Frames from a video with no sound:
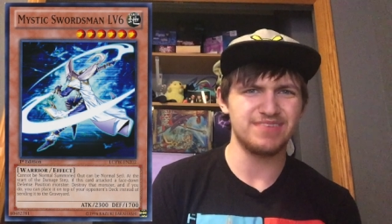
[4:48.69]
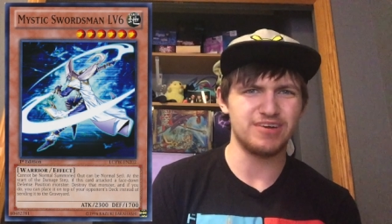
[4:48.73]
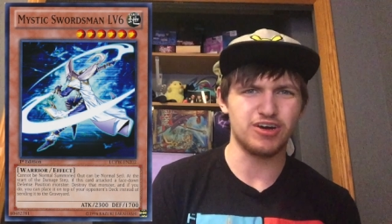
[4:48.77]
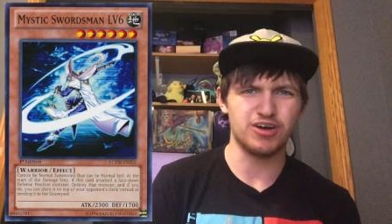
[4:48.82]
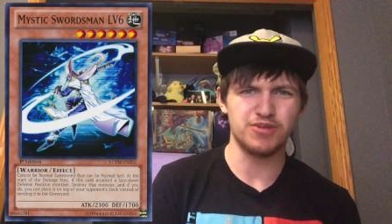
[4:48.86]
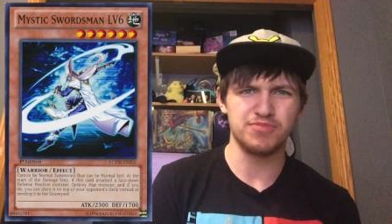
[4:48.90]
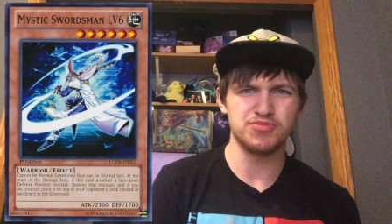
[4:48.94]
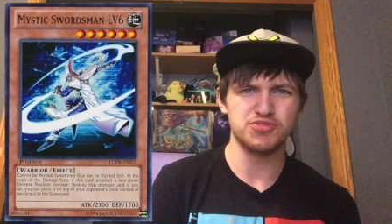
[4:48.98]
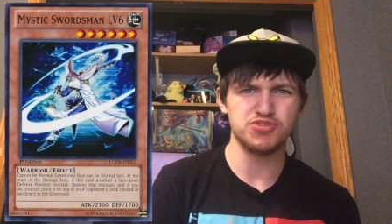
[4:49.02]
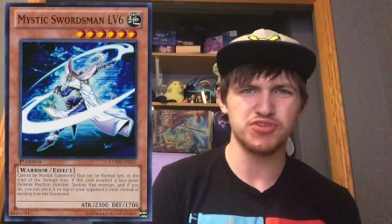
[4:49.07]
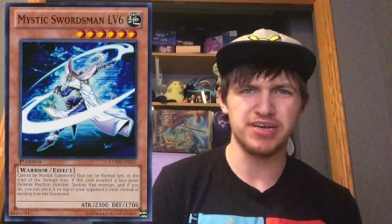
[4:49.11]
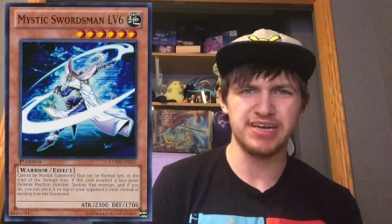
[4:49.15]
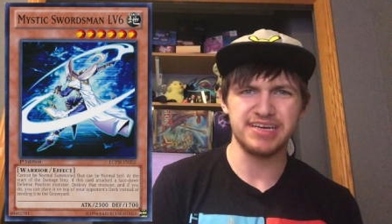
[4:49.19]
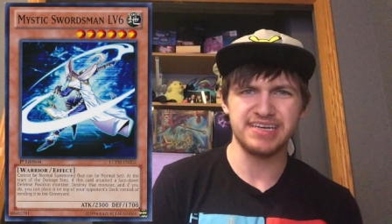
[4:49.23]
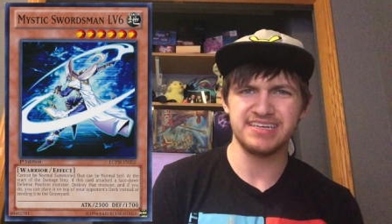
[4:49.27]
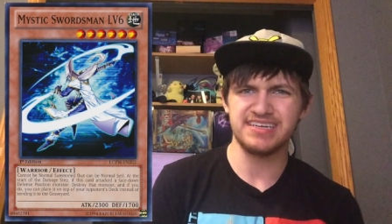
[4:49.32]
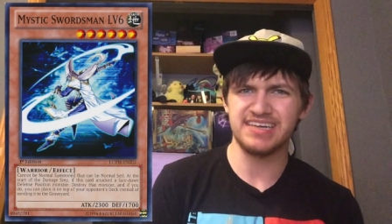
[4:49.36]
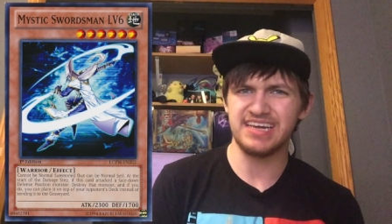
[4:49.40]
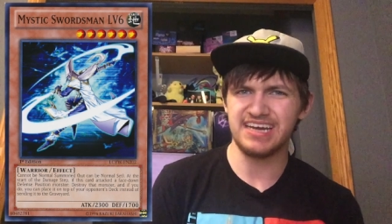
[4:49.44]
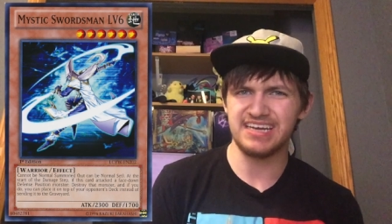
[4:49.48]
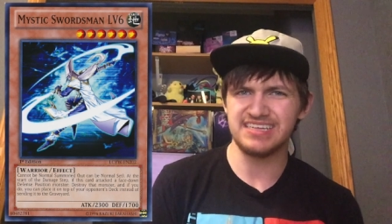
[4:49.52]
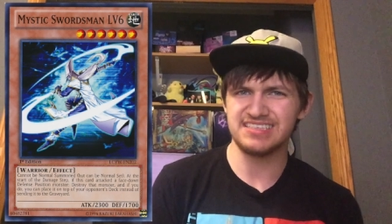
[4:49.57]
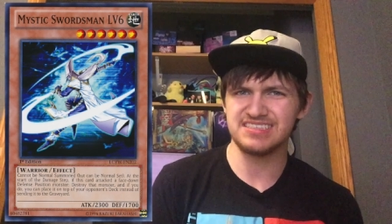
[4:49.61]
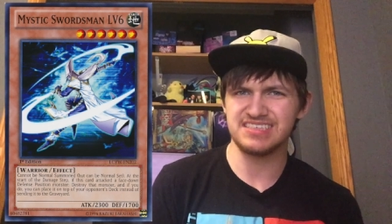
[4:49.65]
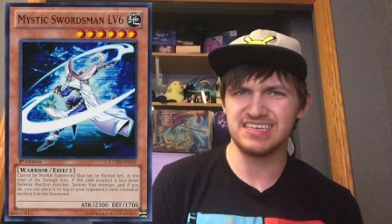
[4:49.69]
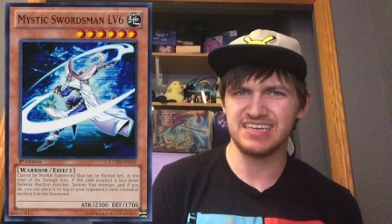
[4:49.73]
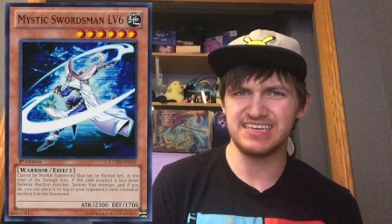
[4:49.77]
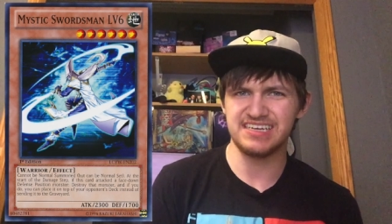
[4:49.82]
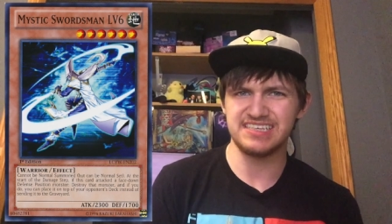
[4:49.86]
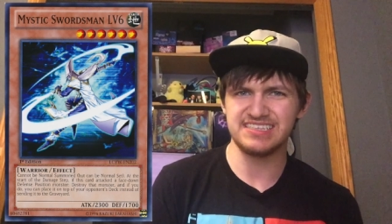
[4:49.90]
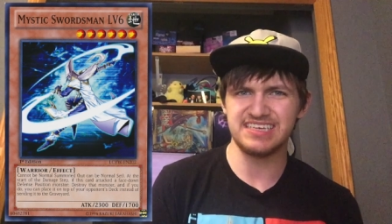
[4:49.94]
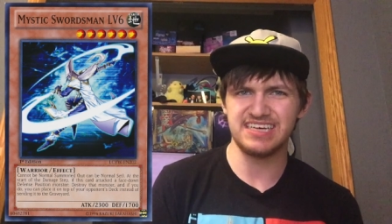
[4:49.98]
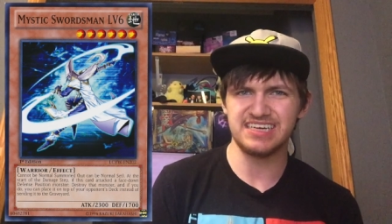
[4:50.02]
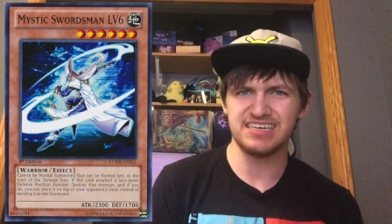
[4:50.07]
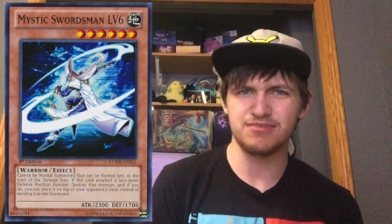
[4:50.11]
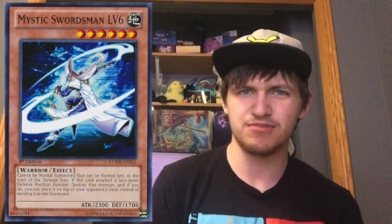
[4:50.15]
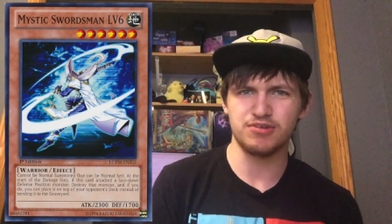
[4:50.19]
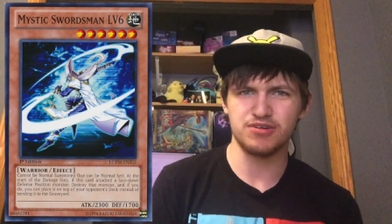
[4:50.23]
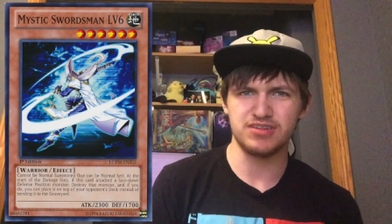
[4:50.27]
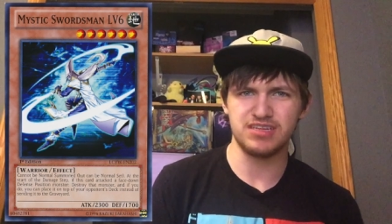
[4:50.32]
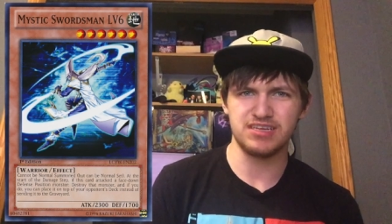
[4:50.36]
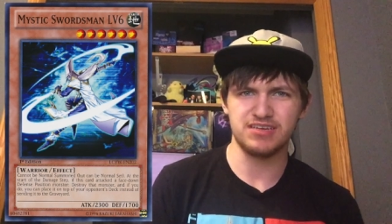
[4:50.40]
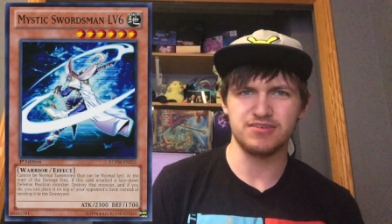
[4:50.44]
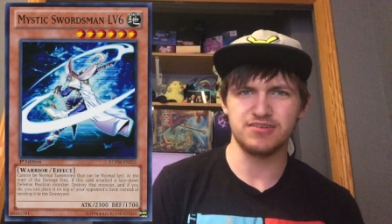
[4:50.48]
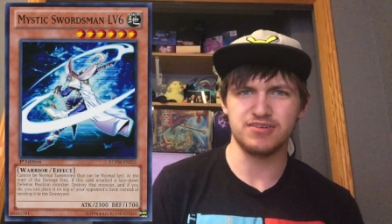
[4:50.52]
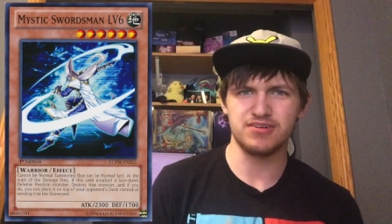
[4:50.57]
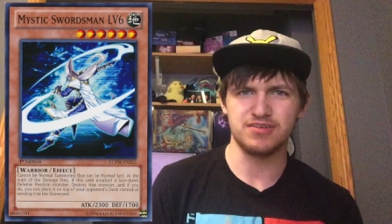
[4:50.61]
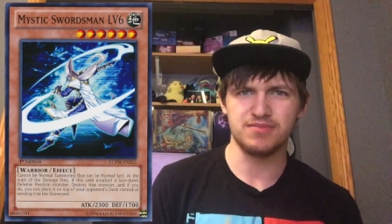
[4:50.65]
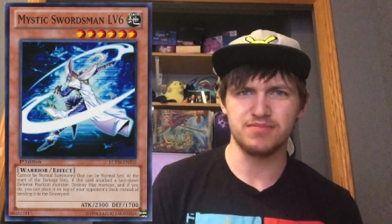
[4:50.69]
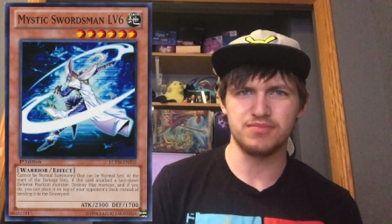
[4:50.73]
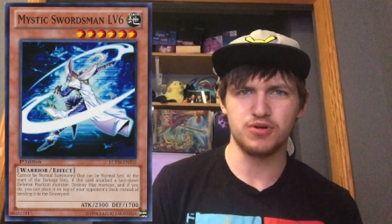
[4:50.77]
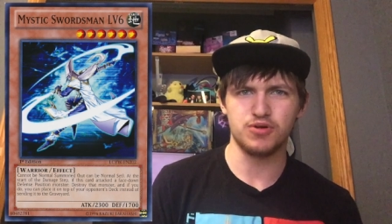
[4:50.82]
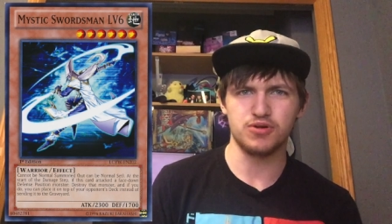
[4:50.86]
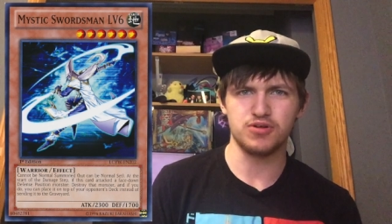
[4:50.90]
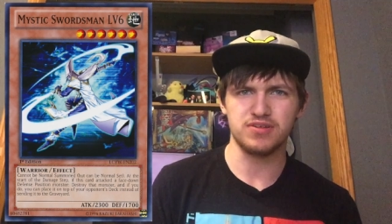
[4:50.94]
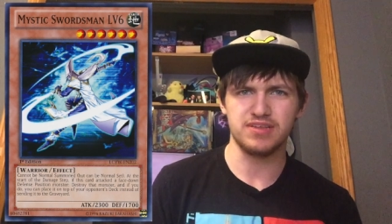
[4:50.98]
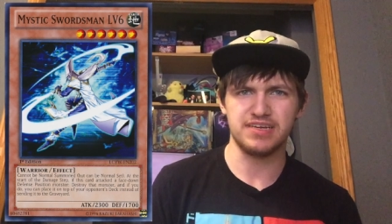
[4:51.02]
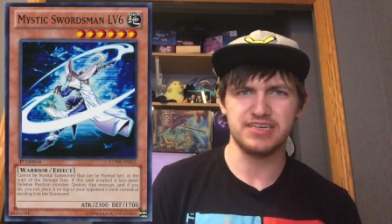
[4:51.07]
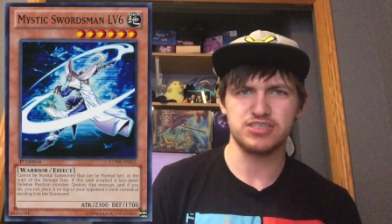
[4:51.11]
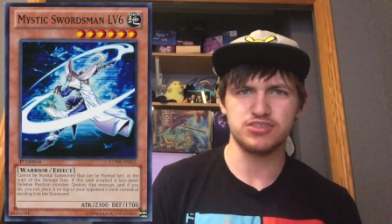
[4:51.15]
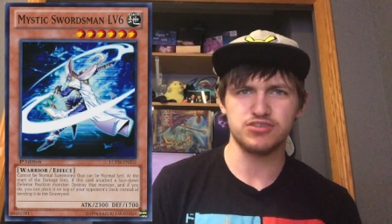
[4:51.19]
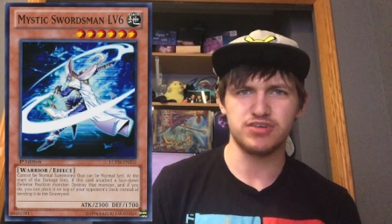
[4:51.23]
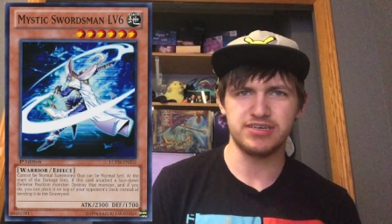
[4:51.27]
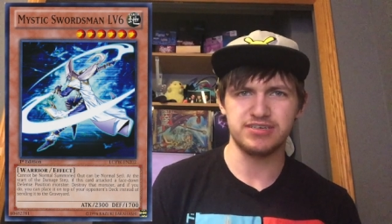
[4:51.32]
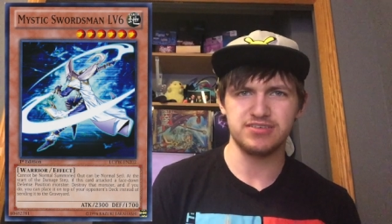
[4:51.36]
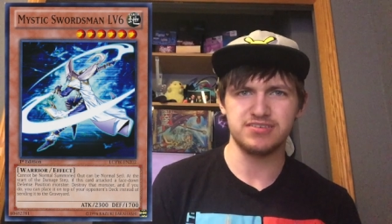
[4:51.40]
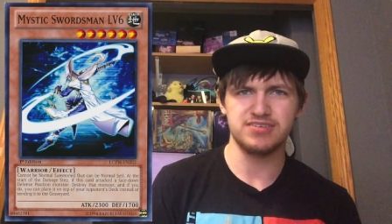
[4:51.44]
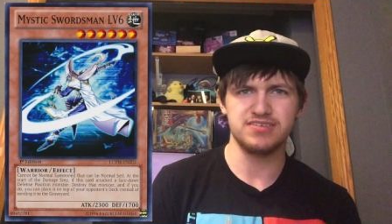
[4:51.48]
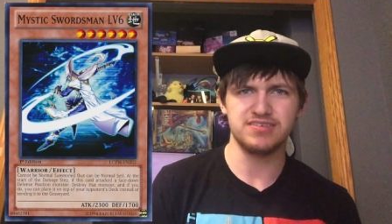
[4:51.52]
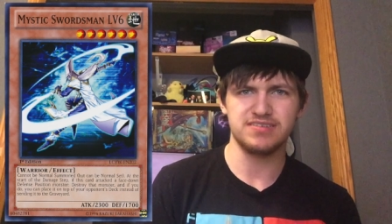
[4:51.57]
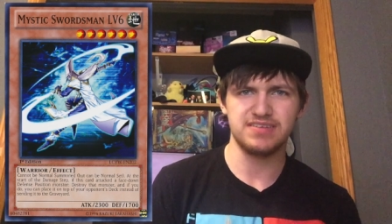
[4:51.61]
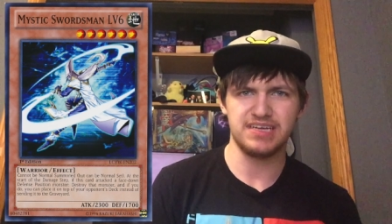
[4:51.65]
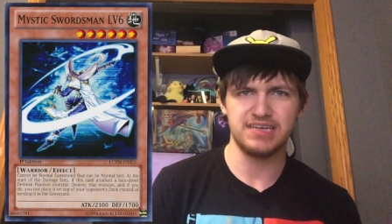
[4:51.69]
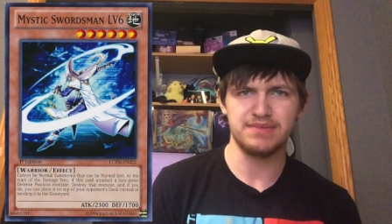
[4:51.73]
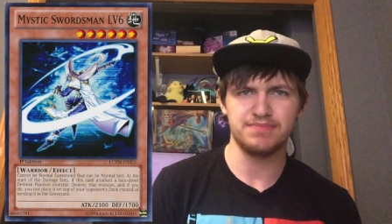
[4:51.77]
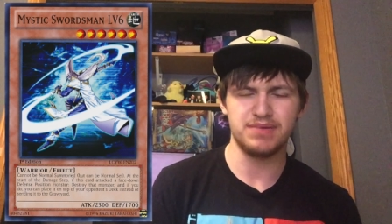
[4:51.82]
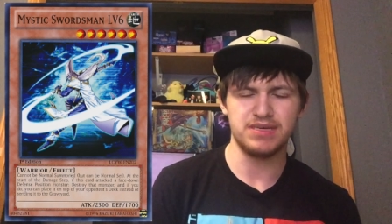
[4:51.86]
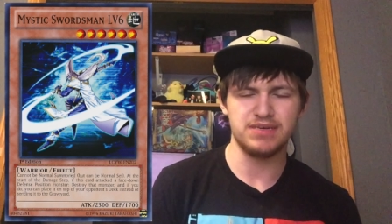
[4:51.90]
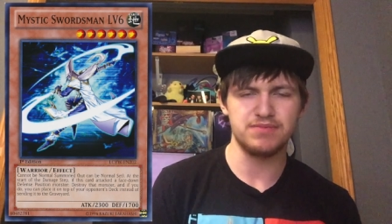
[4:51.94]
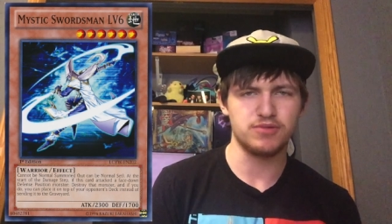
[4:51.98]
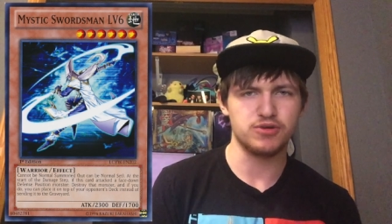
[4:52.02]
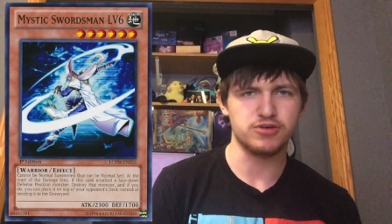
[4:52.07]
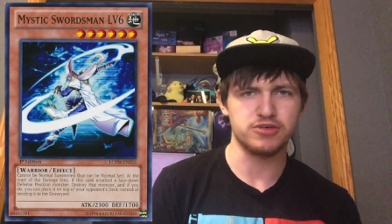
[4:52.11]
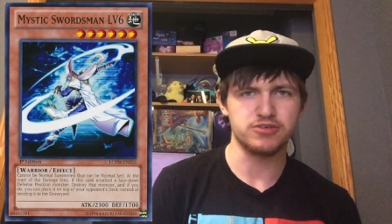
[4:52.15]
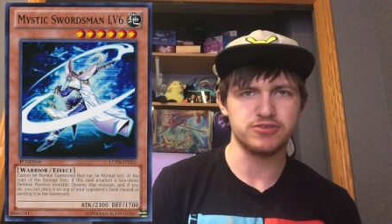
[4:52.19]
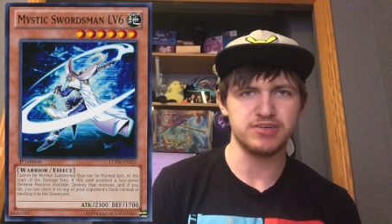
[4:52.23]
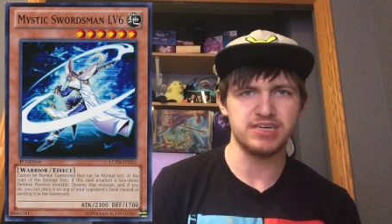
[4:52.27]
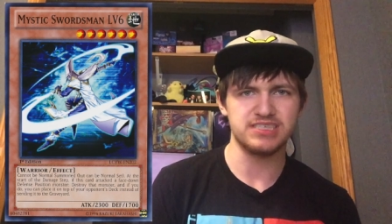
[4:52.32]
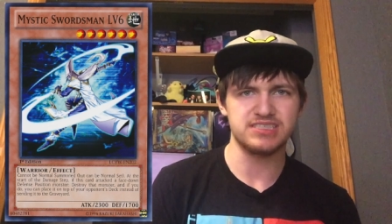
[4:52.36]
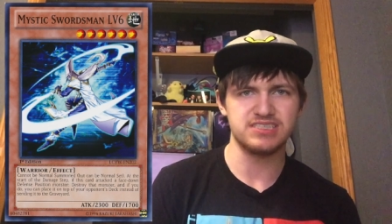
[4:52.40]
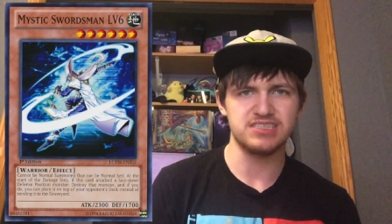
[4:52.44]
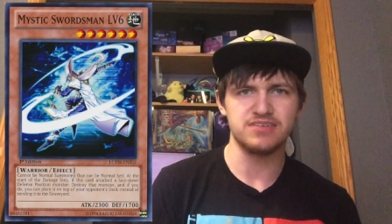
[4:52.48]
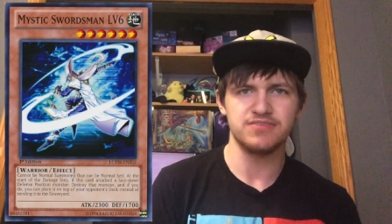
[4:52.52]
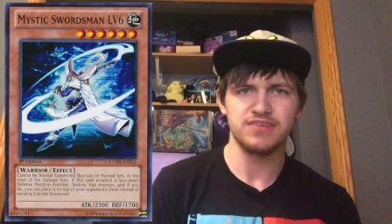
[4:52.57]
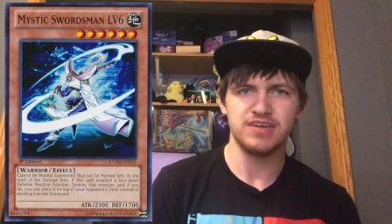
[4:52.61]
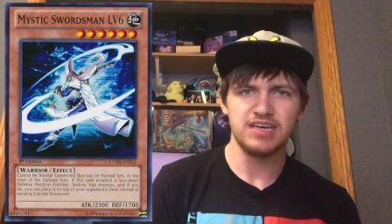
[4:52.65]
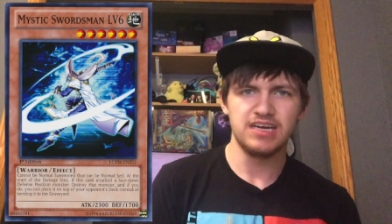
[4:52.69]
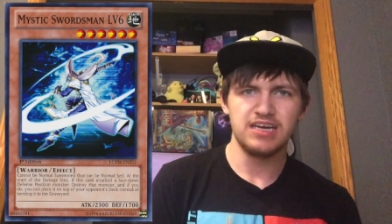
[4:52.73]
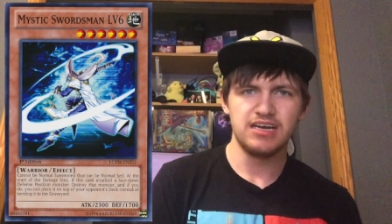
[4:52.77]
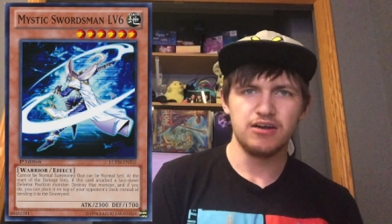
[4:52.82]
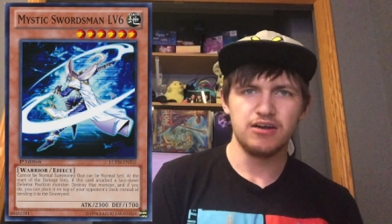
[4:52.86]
Armed Dragon-esque kind of deck, where they were more like trying to be more aggressive.